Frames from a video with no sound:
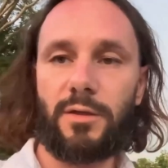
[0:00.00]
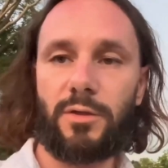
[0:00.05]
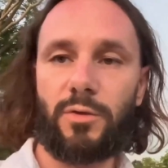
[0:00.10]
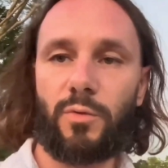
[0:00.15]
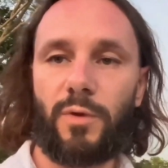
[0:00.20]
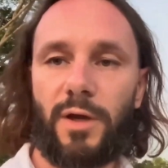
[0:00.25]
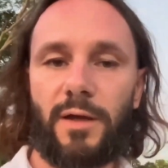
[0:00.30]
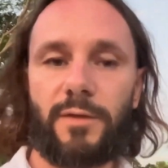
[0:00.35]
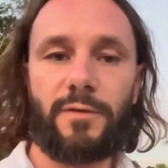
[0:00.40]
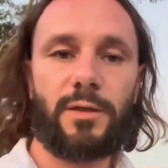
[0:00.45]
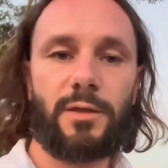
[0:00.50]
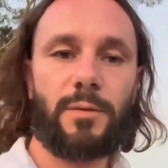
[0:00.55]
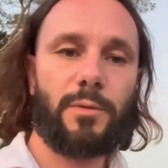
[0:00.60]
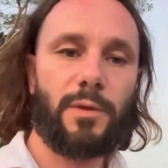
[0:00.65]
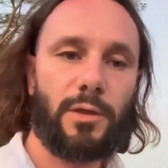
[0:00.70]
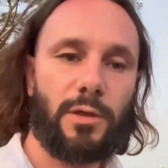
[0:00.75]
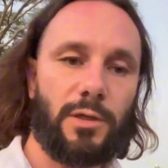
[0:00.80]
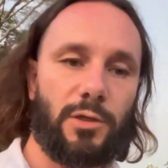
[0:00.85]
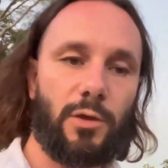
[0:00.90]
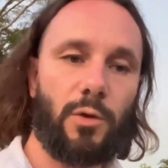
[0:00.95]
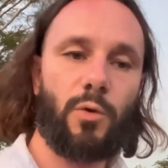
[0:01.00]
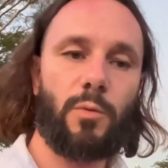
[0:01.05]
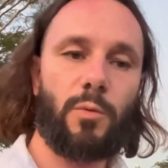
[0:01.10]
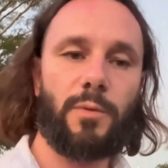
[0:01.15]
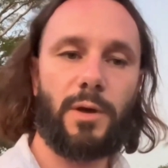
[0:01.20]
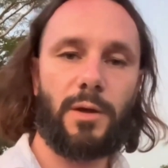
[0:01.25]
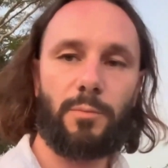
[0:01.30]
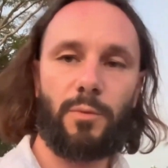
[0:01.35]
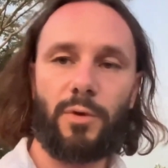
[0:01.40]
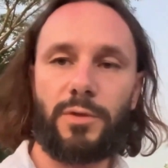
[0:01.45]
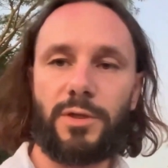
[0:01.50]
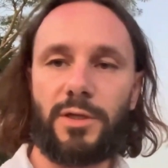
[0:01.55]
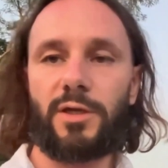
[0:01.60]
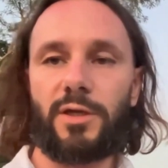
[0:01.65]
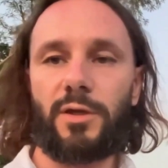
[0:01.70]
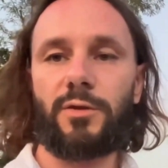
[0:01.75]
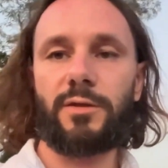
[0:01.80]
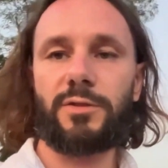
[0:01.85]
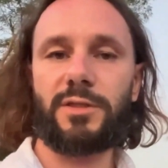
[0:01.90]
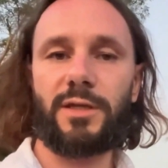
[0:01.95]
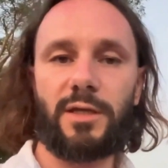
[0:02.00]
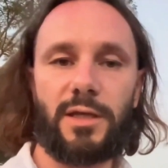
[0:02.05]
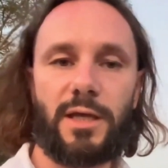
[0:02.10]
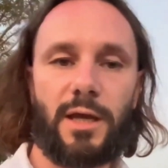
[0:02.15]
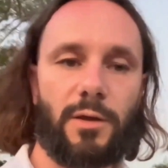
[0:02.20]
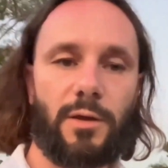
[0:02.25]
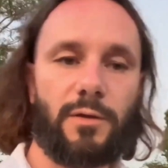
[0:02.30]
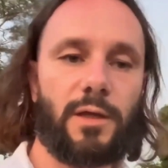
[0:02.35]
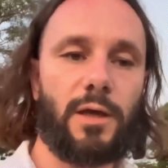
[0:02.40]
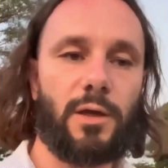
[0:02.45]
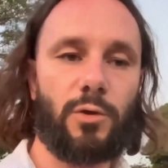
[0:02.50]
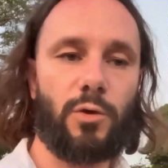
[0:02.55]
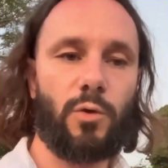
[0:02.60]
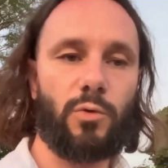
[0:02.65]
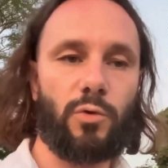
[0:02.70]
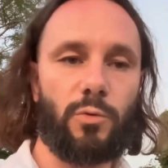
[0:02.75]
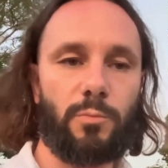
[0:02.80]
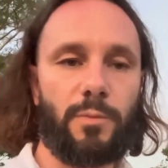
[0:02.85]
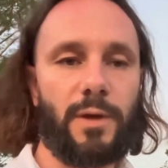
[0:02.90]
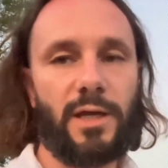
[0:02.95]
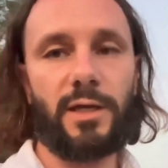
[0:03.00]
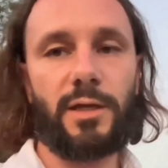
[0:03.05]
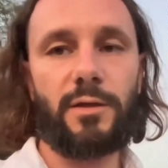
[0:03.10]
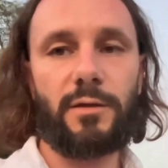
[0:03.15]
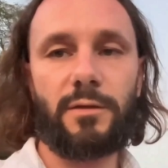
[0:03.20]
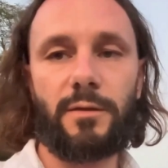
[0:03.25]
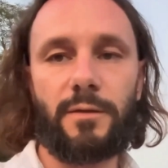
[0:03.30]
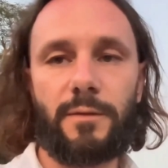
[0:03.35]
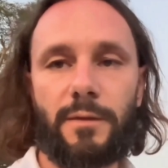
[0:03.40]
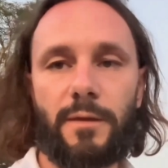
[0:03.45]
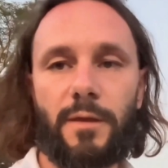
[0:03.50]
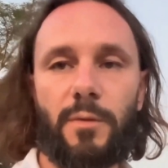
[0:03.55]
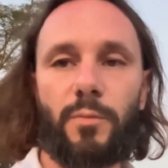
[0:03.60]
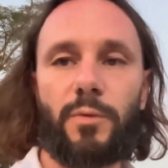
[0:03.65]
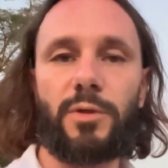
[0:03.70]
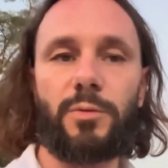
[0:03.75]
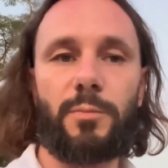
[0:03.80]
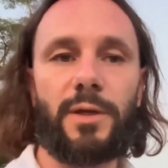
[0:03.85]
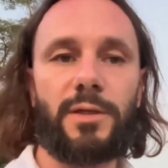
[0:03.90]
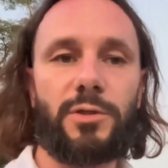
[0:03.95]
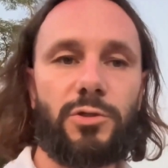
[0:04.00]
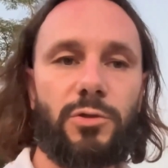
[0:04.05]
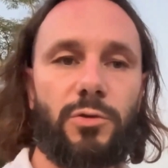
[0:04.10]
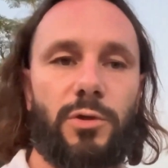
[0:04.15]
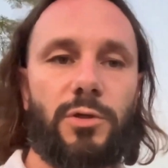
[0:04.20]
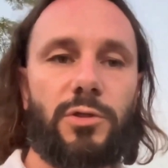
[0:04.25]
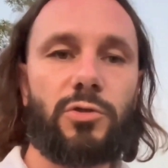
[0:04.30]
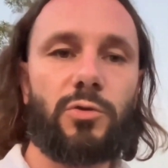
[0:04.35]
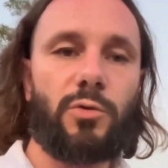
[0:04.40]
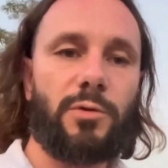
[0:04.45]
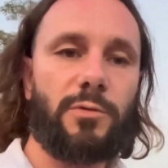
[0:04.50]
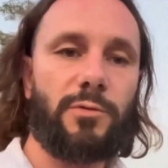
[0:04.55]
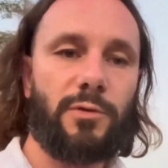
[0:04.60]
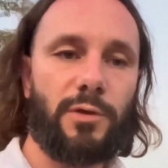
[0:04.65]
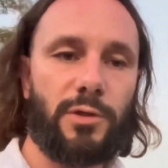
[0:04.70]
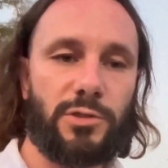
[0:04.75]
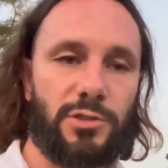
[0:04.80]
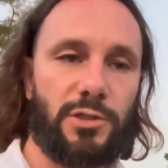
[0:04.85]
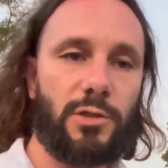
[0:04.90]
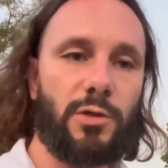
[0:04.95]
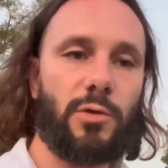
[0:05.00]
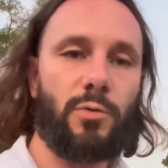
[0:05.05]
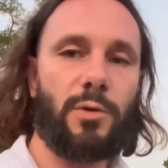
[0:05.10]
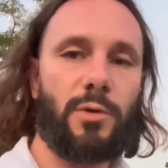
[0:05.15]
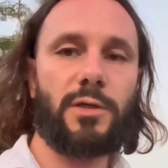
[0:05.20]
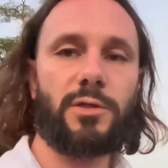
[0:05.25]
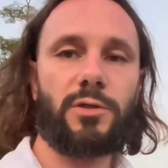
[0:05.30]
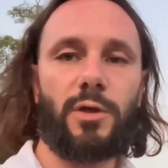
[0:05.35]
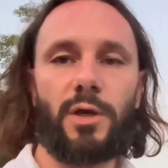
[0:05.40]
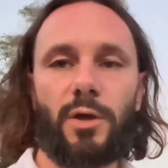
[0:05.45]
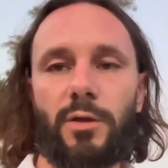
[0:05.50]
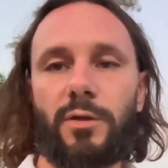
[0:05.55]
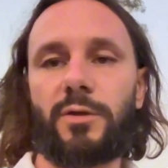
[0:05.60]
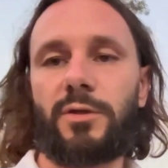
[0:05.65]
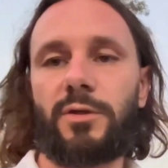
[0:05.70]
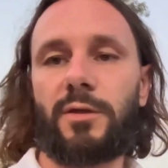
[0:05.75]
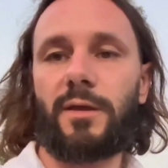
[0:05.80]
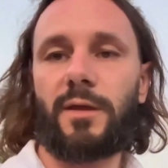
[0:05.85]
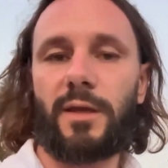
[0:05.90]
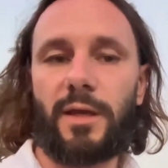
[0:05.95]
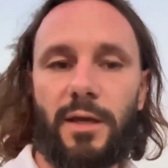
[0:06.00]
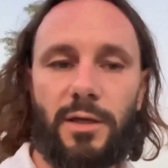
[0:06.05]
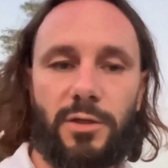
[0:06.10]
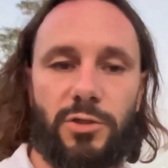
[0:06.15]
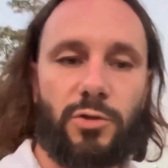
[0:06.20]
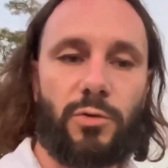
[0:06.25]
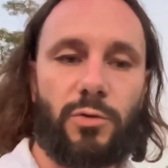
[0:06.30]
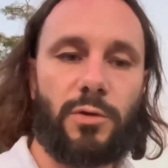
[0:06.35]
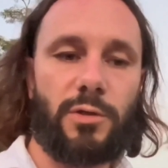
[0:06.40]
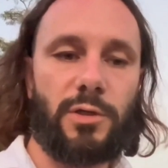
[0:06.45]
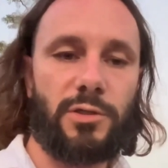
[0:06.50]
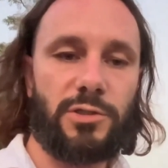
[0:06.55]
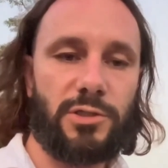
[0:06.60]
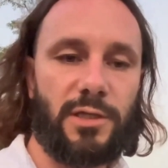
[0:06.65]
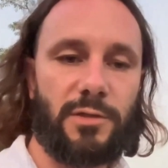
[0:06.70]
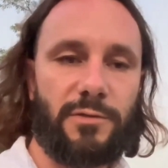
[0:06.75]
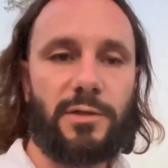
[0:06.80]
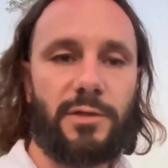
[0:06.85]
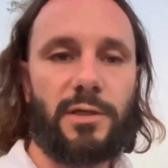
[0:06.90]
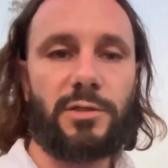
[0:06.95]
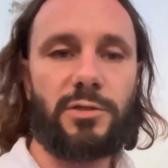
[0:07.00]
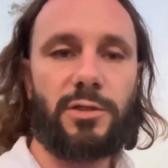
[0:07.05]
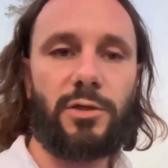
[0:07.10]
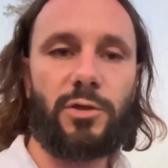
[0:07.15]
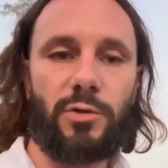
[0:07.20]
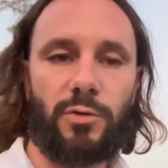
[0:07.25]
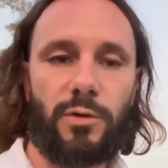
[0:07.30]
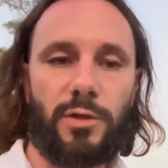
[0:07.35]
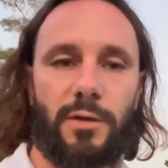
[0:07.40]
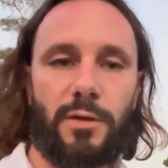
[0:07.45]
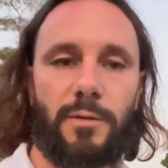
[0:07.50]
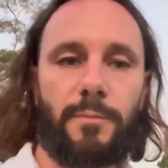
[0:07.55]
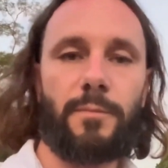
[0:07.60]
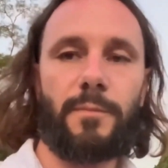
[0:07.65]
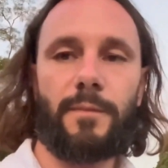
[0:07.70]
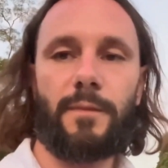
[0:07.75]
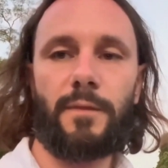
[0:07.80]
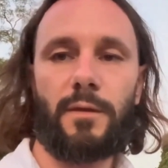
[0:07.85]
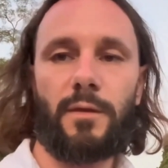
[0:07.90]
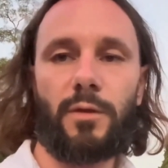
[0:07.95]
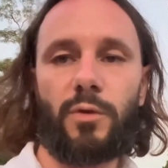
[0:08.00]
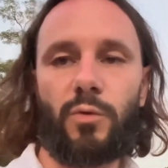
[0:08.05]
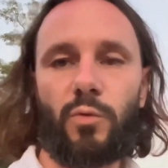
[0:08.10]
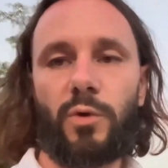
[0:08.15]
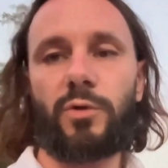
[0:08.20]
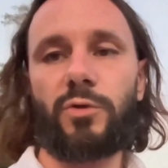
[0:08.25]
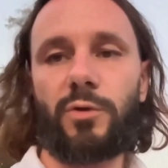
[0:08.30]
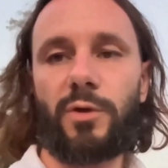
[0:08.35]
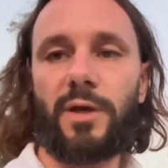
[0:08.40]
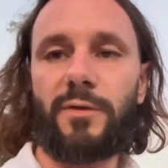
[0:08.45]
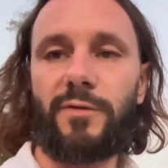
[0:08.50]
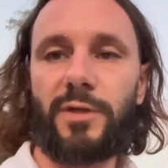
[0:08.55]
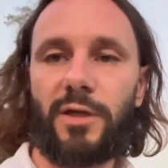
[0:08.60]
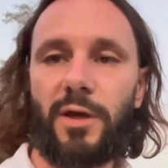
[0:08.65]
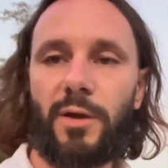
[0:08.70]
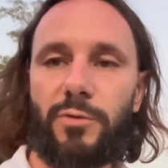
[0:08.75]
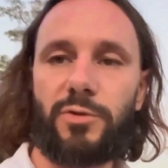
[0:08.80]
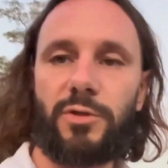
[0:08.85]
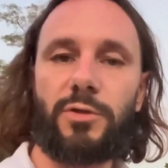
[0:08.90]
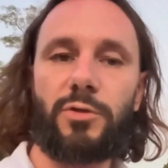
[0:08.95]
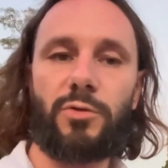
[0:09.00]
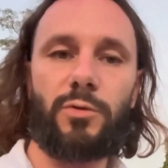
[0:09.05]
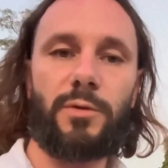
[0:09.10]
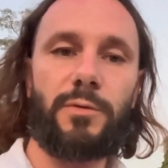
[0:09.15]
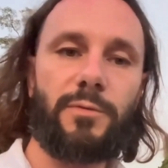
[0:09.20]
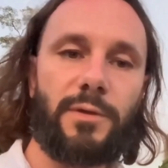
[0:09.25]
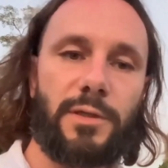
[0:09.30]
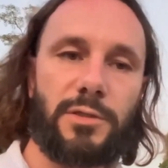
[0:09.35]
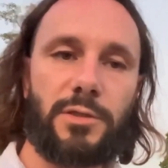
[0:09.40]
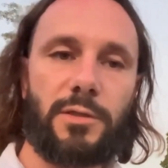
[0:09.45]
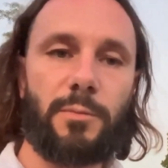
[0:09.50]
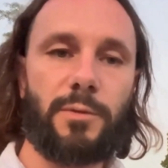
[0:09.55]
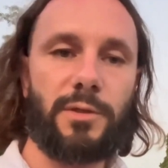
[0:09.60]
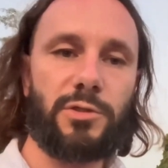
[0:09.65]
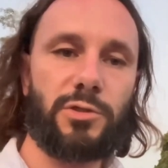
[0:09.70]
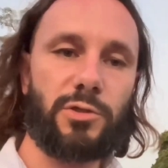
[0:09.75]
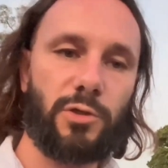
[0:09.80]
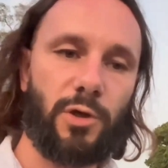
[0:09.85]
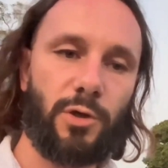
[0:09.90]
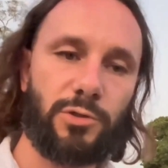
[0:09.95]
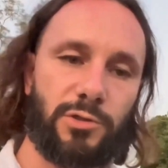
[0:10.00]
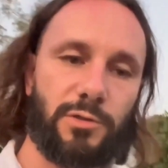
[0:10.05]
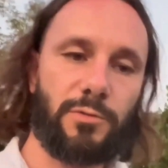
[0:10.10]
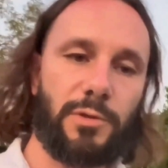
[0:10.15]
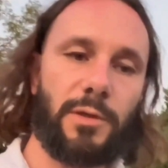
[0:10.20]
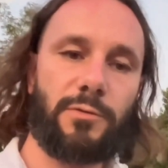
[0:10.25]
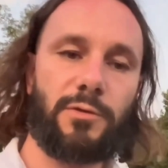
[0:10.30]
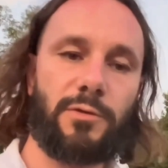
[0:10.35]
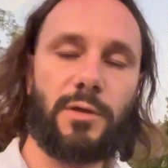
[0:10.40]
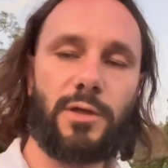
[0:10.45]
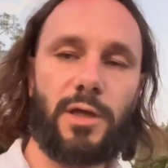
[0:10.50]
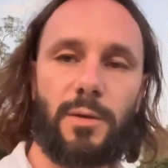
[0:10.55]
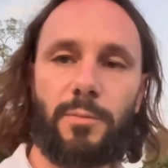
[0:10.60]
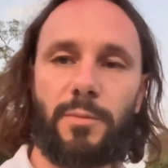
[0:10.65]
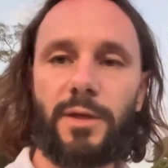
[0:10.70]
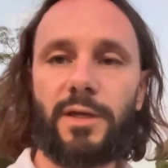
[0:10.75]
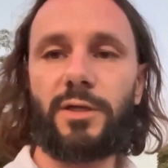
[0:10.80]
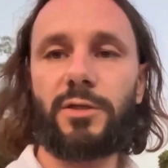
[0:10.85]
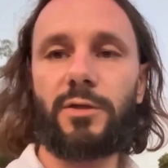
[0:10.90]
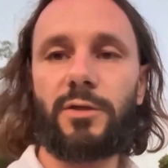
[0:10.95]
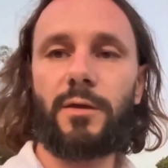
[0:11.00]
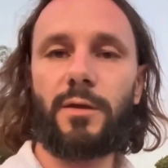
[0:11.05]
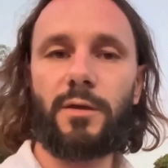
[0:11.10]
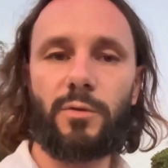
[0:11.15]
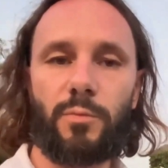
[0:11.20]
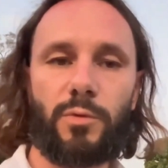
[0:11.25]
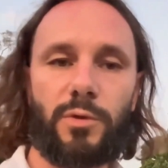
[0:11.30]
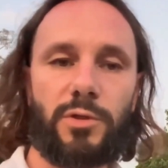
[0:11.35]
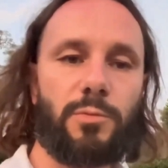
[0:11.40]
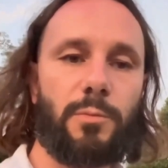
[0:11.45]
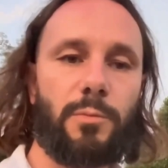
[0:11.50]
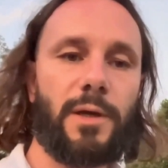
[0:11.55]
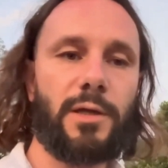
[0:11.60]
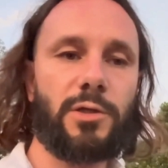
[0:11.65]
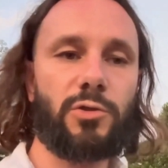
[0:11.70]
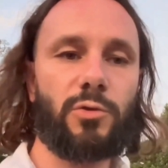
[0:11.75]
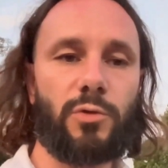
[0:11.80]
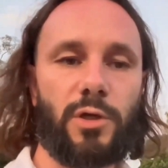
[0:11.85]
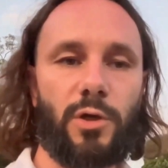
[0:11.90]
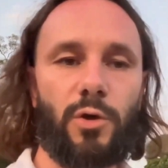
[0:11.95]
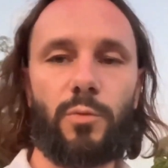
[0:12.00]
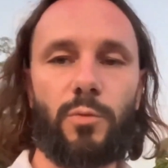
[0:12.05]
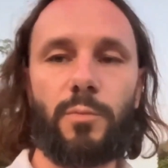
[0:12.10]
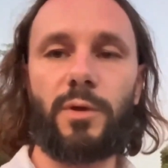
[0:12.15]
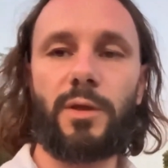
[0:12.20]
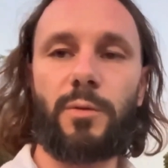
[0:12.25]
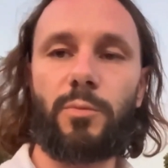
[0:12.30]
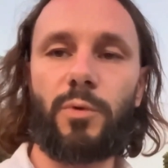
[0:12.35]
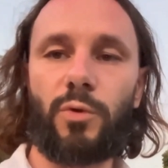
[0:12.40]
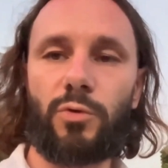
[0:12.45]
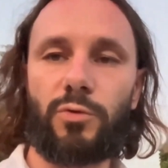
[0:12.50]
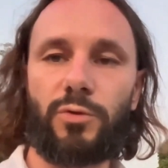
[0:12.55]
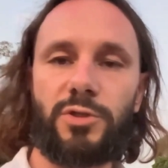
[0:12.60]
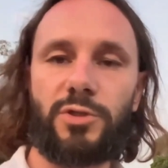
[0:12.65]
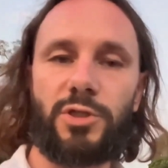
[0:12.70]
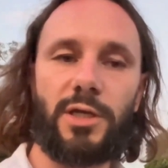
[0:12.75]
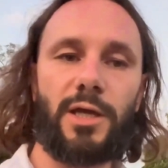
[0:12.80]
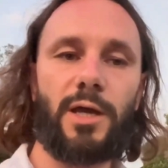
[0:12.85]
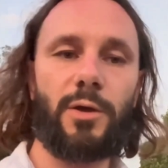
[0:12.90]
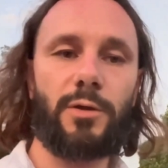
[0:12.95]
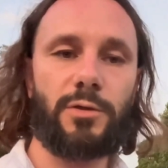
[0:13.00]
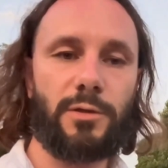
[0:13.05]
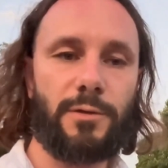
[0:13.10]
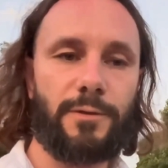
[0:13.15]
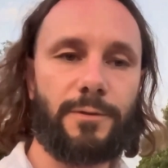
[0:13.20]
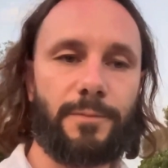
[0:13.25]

you will have the ability to open a multi-currency account at a local bank, which means you can store funds in US dollars and ensure their safety and security. You also have the option to invest them in stocks of different companies, which means you can open a brokerage account.